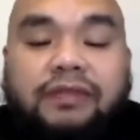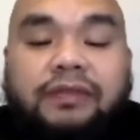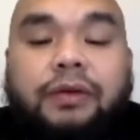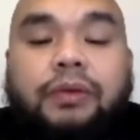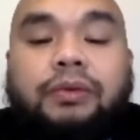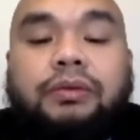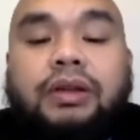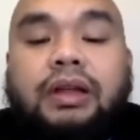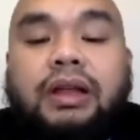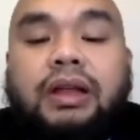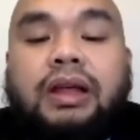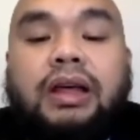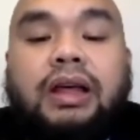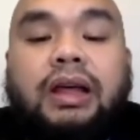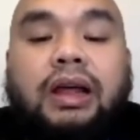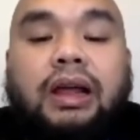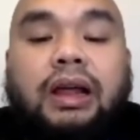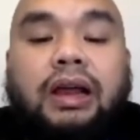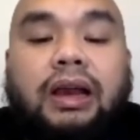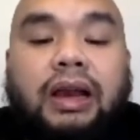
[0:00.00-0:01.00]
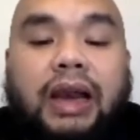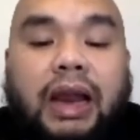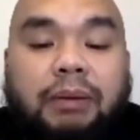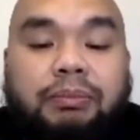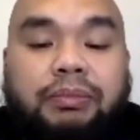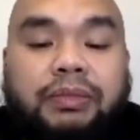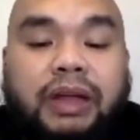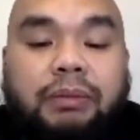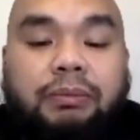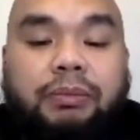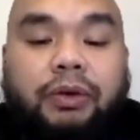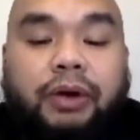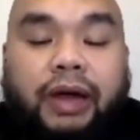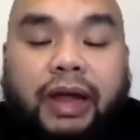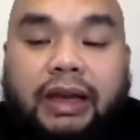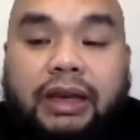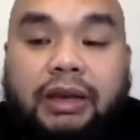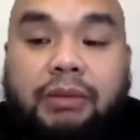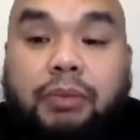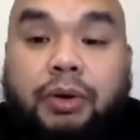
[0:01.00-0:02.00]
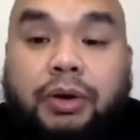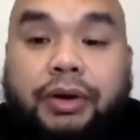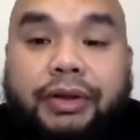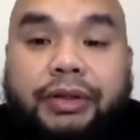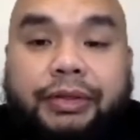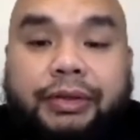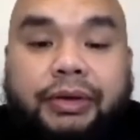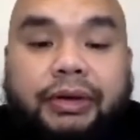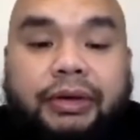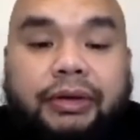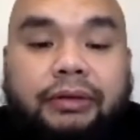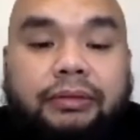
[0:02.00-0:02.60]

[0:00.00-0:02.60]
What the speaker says: phone, laptop, or any monitor.